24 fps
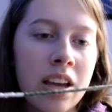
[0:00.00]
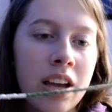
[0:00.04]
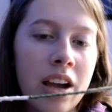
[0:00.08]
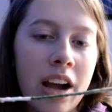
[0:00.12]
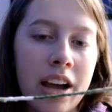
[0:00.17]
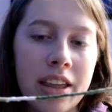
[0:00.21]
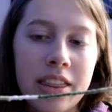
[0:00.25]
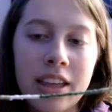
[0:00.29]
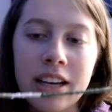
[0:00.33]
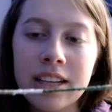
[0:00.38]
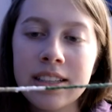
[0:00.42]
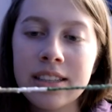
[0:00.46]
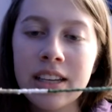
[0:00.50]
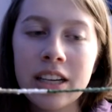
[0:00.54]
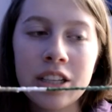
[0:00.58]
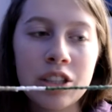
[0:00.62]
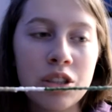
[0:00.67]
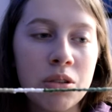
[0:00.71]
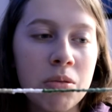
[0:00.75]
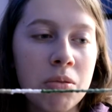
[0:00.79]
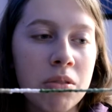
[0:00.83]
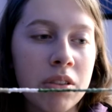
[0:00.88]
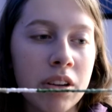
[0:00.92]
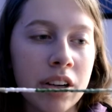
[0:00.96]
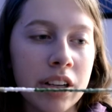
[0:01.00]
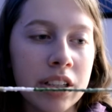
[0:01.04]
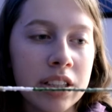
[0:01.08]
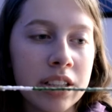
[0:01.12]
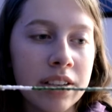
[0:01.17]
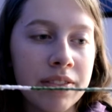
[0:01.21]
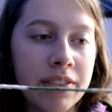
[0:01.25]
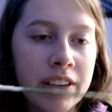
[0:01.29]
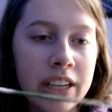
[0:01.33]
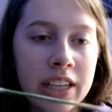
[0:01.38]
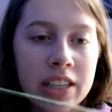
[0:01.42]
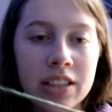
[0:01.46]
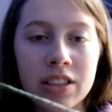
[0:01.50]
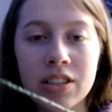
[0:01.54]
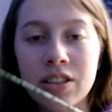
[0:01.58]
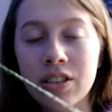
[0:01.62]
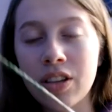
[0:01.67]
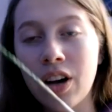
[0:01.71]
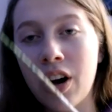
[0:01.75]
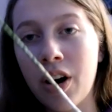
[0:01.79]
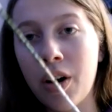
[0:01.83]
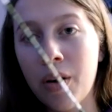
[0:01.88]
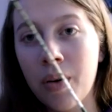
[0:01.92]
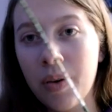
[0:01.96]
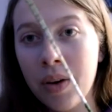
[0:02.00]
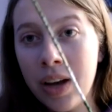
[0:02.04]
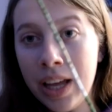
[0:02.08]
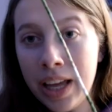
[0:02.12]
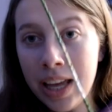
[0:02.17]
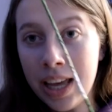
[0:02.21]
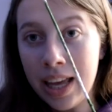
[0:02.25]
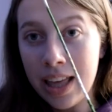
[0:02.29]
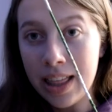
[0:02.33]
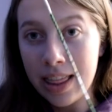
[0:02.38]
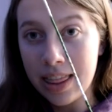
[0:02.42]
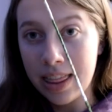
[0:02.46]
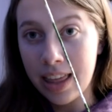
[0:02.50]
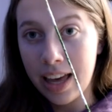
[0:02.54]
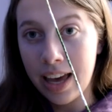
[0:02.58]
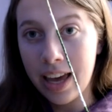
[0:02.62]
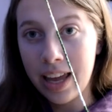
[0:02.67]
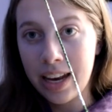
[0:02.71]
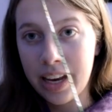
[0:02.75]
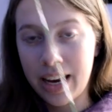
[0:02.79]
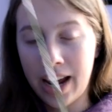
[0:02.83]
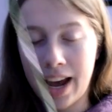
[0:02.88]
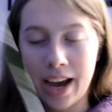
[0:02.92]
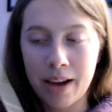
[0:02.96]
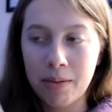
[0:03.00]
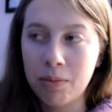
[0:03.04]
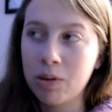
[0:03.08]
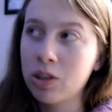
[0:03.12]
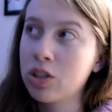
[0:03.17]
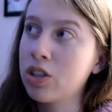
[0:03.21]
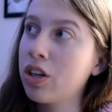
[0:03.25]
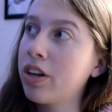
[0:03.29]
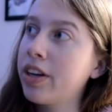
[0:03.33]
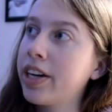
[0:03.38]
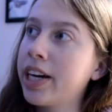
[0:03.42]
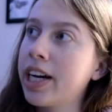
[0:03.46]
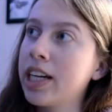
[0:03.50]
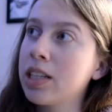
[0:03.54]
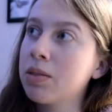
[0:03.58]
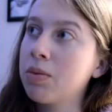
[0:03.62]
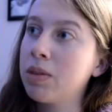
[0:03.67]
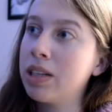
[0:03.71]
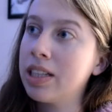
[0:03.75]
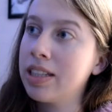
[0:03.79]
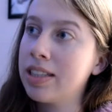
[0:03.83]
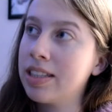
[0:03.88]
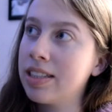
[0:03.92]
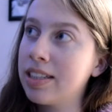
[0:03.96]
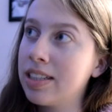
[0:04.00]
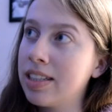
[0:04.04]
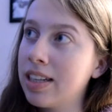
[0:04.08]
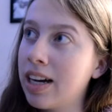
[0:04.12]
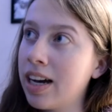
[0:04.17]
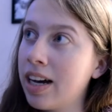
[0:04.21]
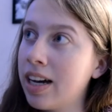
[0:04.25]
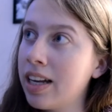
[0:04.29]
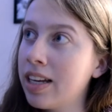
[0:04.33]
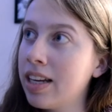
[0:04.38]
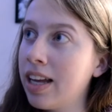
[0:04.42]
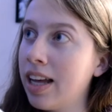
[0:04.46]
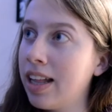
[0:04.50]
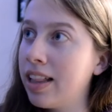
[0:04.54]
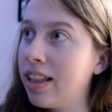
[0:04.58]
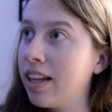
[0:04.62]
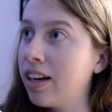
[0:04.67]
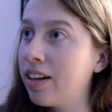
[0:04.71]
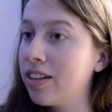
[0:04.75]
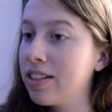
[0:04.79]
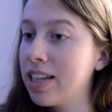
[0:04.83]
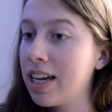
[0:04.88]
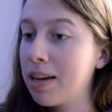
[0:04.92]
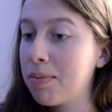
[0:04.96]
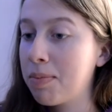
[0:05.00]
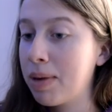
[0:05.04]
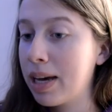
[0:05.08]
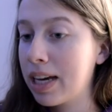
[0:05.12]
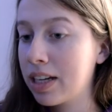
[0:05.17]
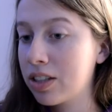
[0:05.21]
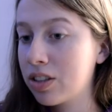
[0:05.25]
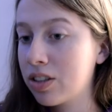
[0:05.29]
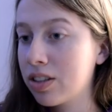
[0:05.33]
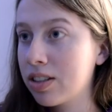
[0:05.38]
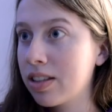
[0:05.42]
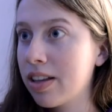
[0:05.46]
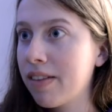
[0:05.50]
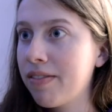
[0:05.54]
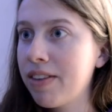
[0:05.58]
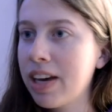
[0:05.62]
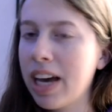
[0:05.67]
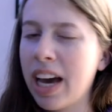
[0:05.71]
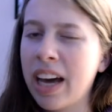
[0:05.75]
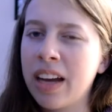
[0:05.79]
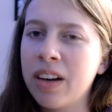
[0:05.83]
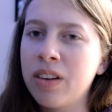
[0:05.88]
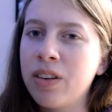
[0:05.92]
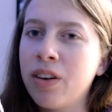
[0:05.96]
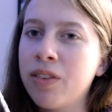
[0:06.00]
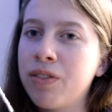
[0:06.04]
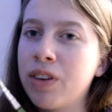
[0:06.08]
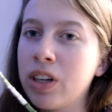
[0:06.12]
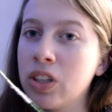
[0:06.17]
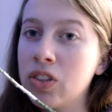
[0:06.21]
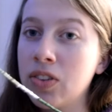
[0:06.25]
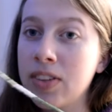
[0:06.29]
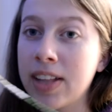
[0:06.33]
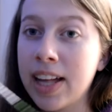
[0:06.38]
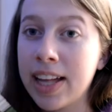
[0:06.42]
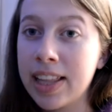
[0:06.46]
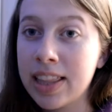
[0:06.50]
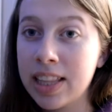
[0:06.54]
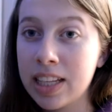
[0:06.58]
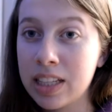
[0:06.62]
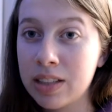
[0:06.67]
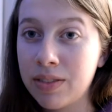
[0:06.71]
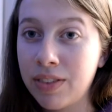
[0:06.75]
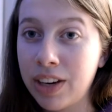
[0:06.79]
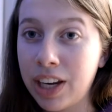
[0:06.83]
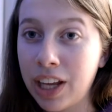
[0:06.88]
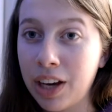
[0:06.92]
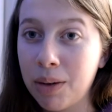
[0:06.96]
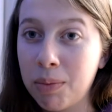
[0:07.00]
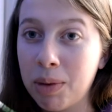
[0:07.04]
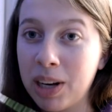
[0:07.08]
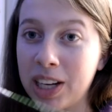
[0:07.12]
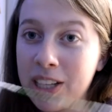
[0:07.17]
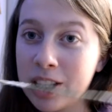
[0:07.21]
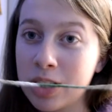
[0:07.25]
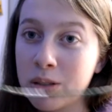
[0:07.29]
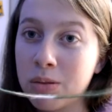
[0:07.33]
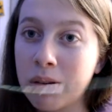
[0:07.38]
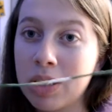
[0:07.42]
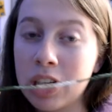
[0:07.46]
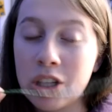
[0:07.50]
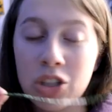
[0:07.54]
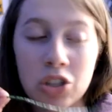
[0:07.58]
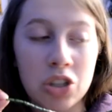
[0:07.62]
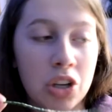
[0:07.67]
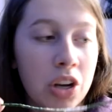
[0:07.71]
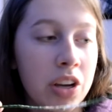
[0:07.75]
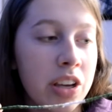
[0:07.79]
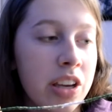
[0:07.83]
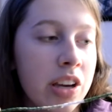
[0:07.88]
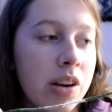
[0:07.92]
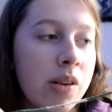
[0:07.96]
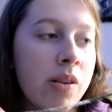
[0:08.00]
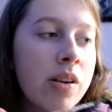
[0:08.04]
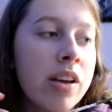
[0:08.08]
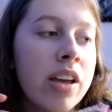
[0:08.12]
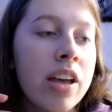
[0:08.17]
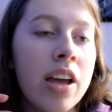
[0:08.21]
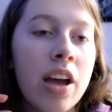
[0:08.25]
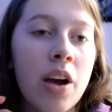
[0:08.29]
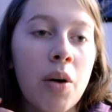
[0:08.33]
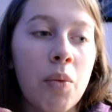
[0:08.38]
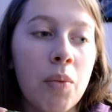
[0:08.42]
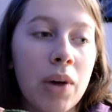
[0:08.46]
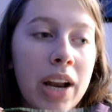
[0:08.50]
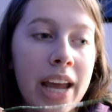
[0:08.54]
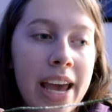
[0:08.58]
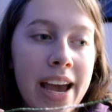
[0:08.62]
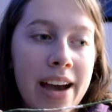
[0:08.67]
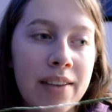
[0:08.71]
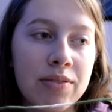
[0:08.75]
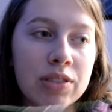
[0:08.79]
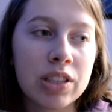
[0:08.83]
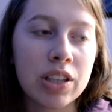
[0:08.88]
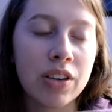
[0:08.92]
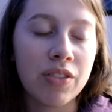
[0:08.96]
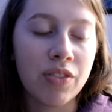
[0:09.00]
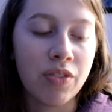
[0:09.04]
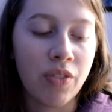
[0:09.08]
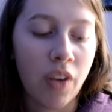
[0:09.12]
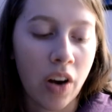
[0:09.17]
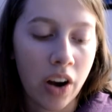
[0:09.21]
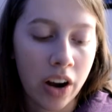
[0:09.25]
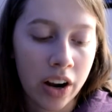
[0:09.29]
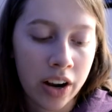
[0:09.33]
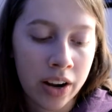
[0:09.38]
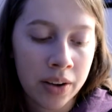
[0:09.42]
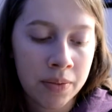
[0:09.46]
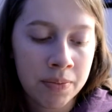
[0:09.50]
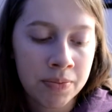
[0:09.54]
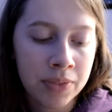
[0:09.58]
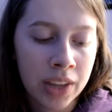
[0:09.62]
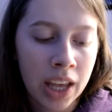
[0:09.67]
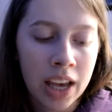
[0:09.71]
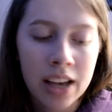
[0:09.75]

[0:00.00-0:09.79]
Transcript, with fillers: I think it's like two-thirds of it, so then I will show you guys when it's done and then I'll take pictures of it. I don't know if I'll do that in this video, but I just wanted to show you what I have so far.